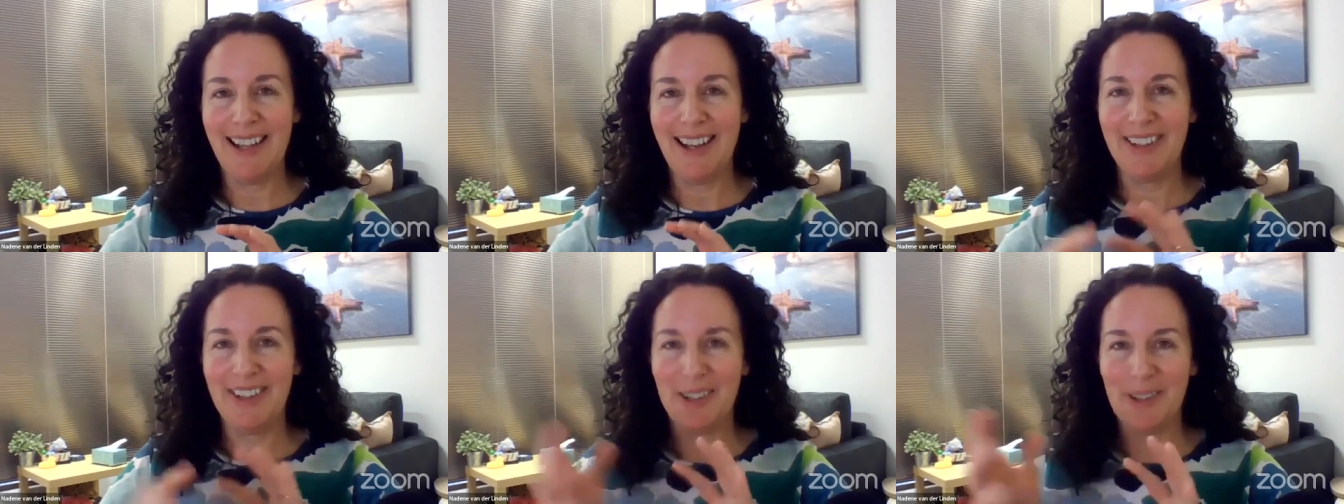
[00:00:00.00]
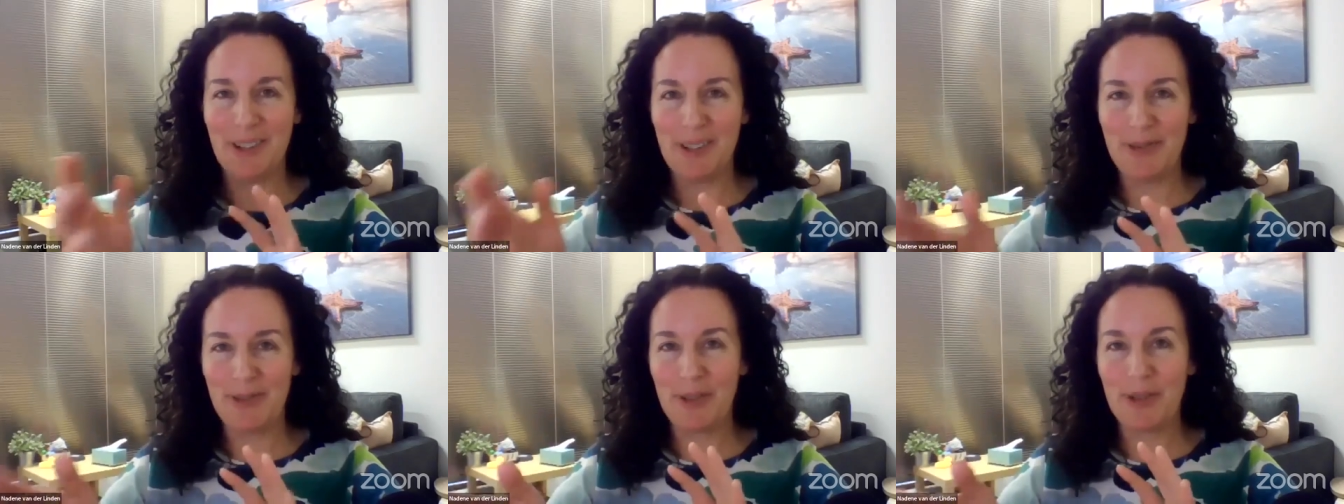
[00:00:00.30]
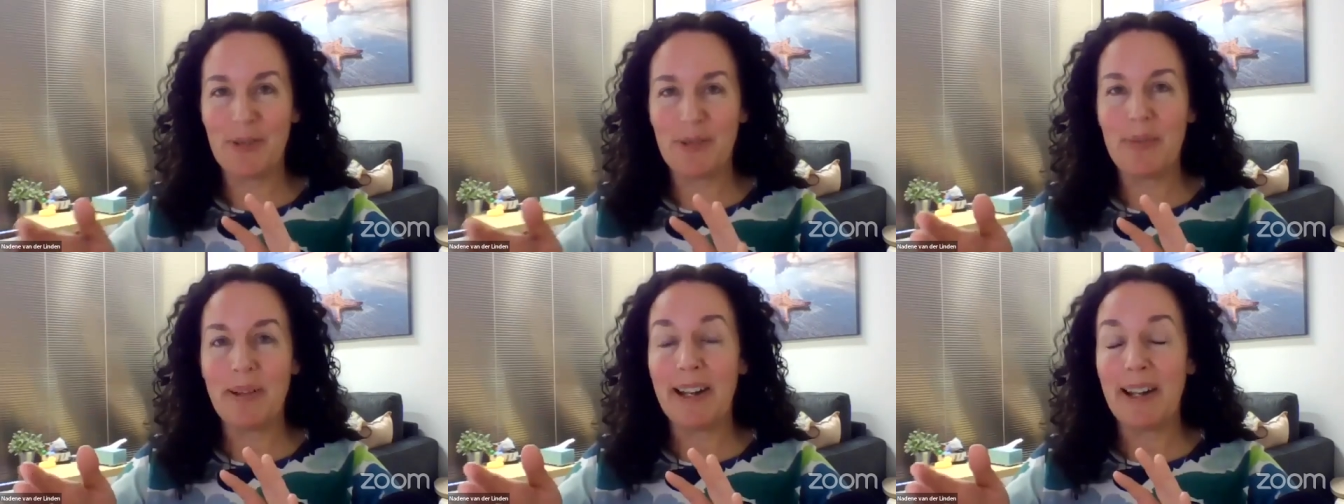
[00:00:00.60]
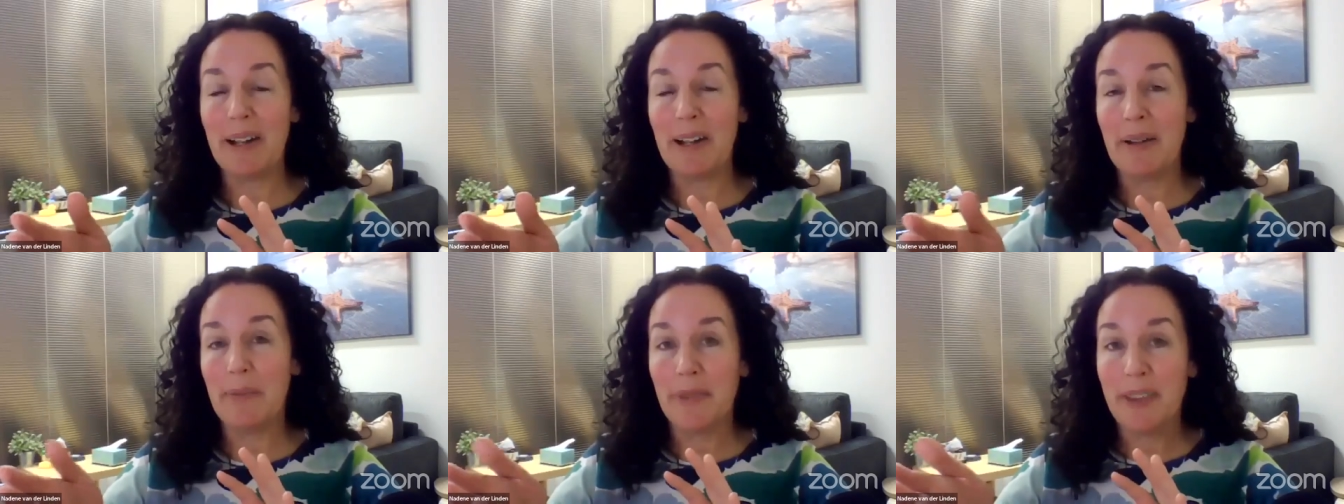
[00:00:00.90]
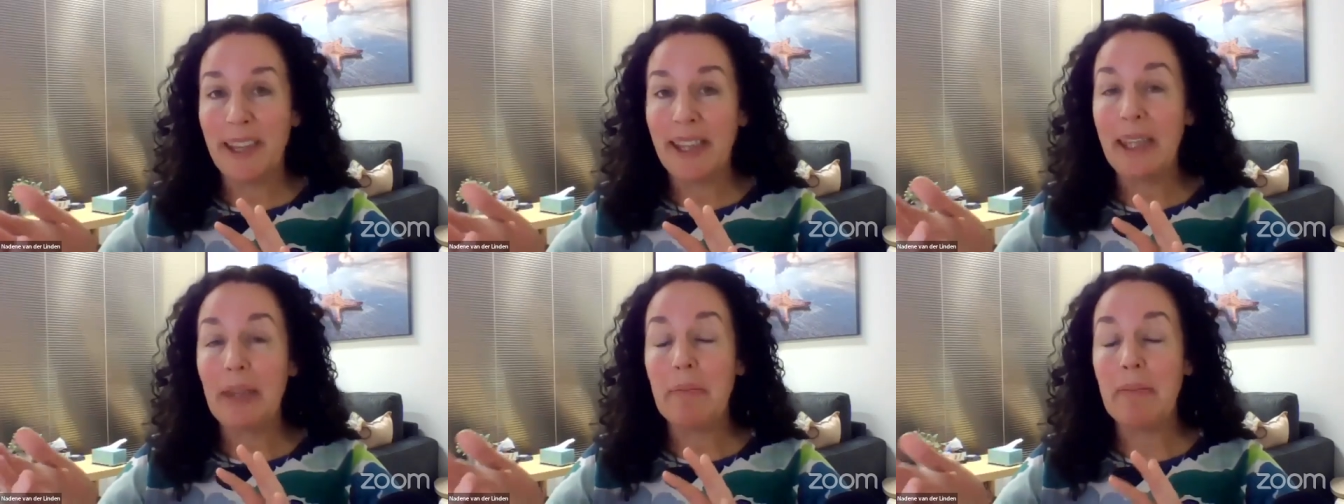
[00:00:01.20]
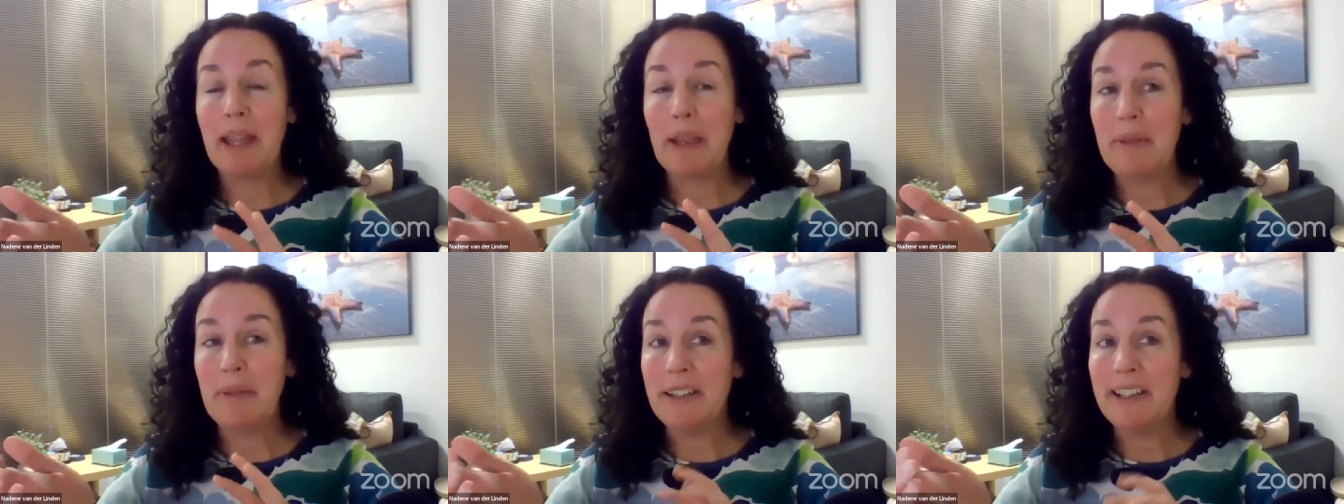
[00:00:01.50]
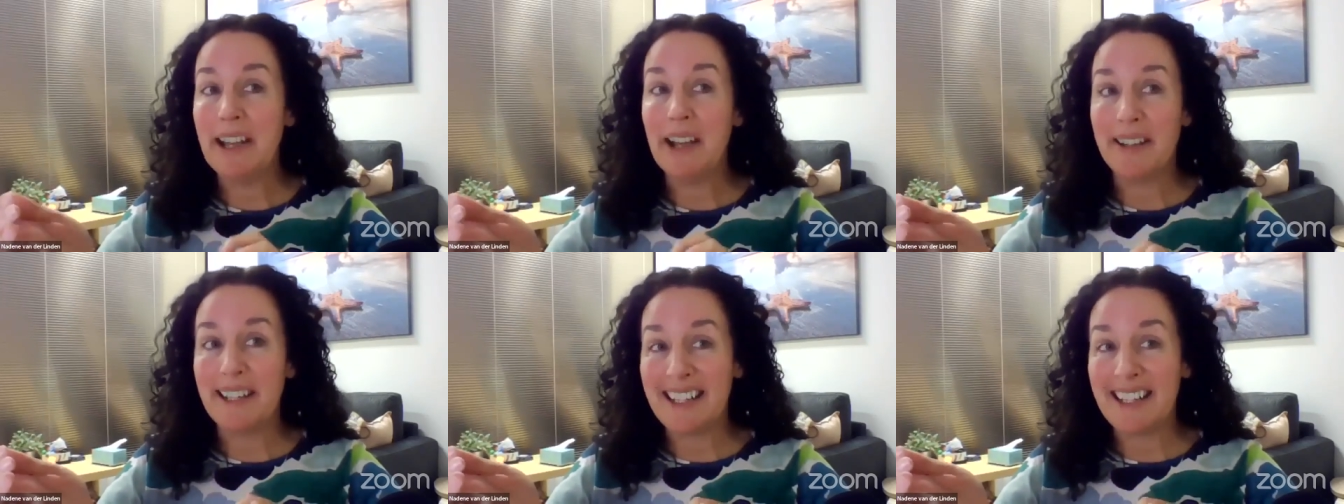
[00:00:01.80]
I know you've talked about it. I'm thinking maybe
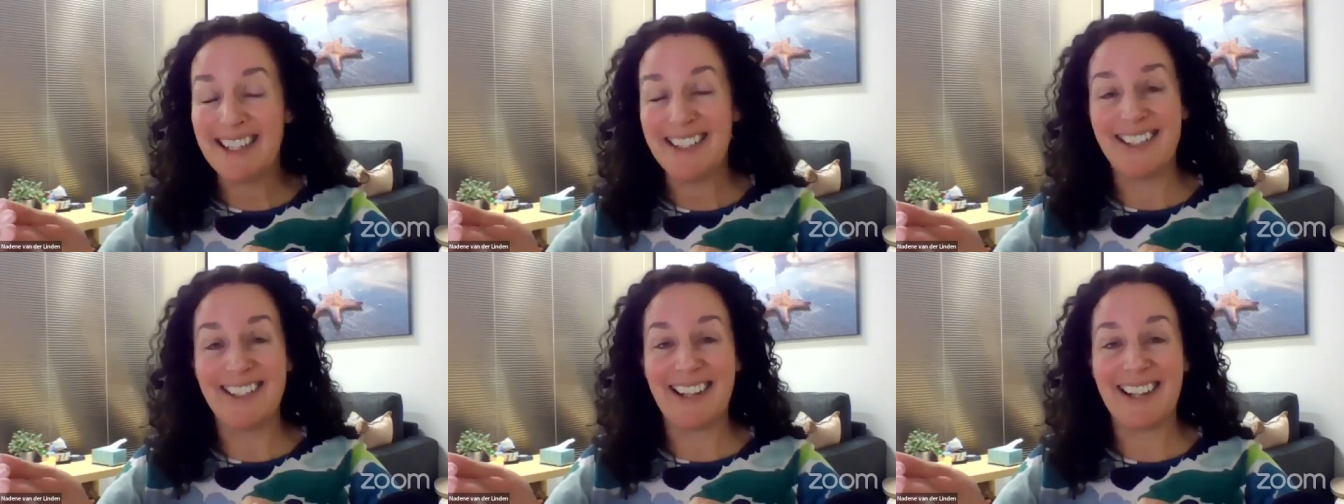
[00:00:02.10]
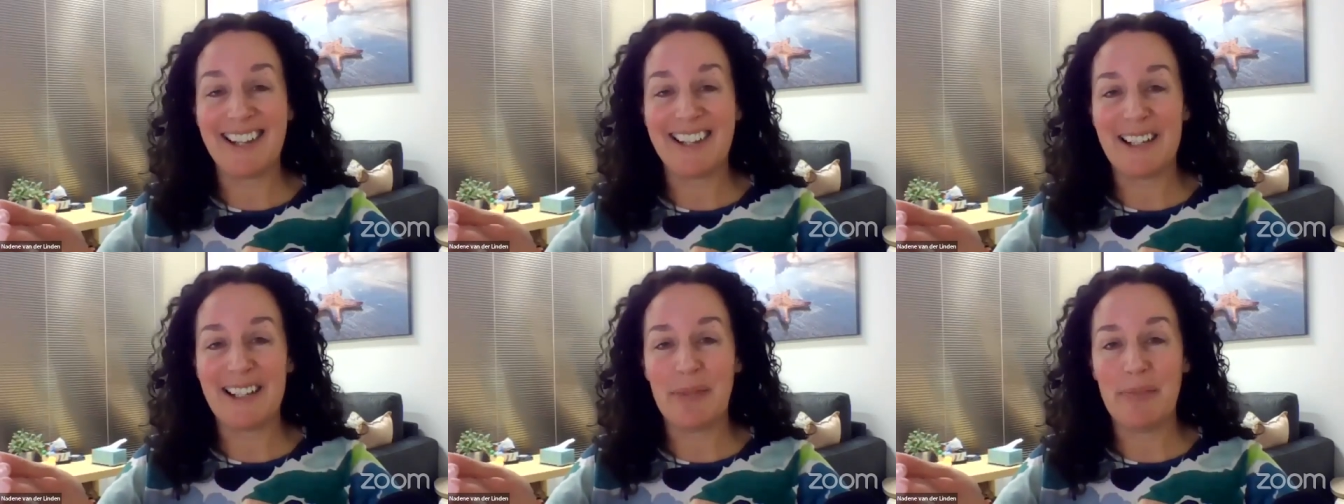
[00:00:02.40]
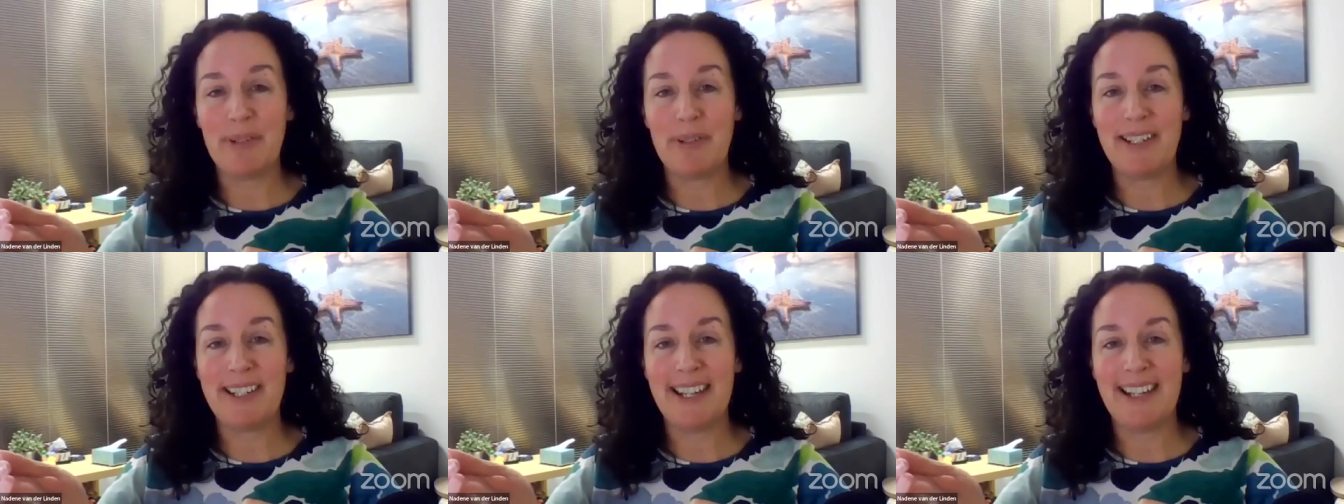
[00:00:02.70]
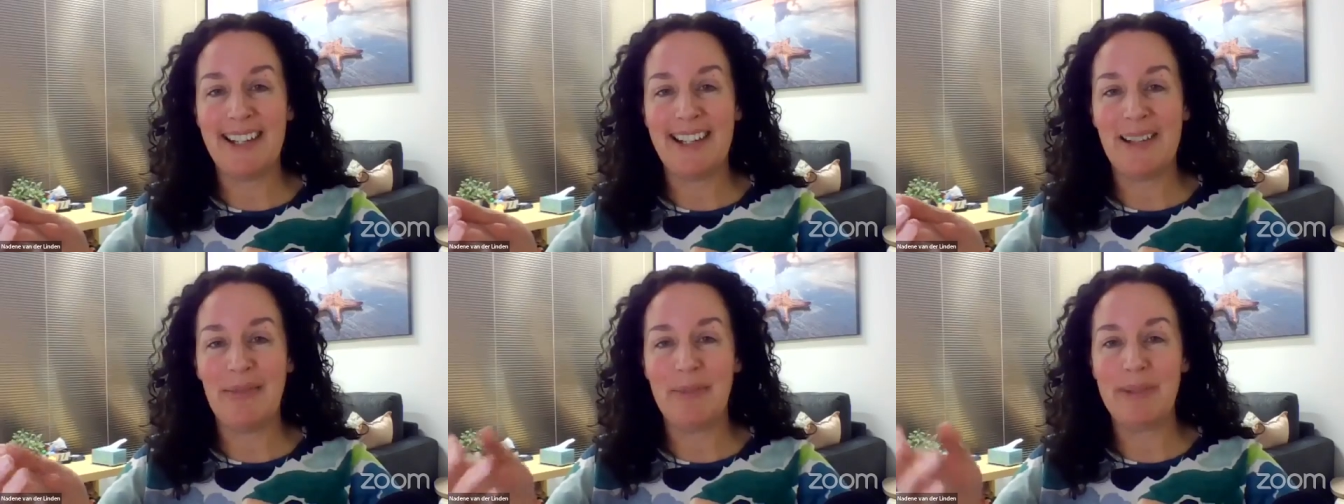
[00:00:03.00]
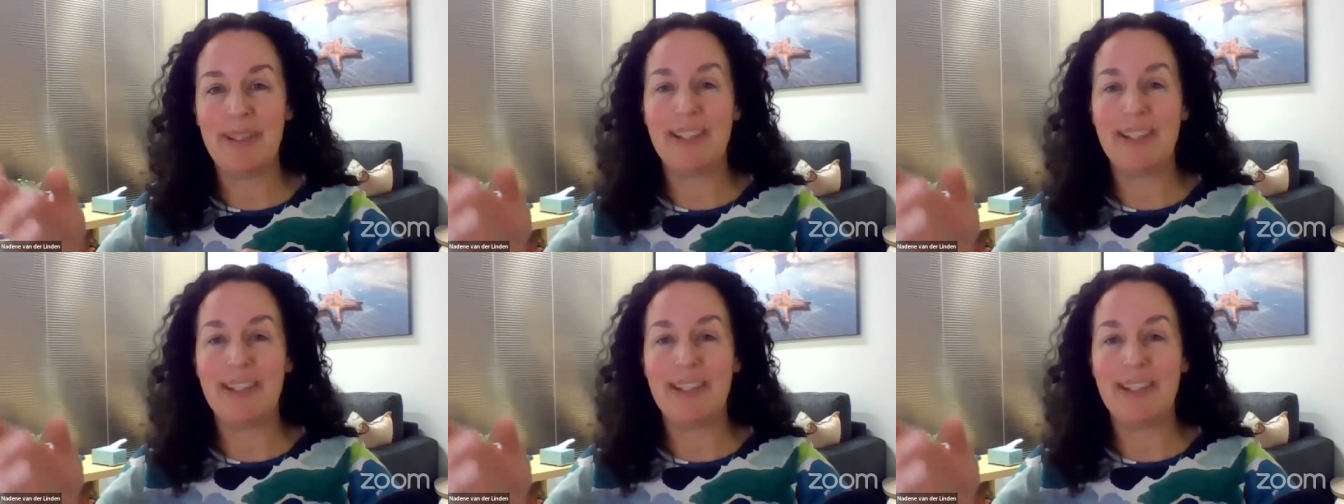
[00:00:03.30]
now it isn't actually pretending,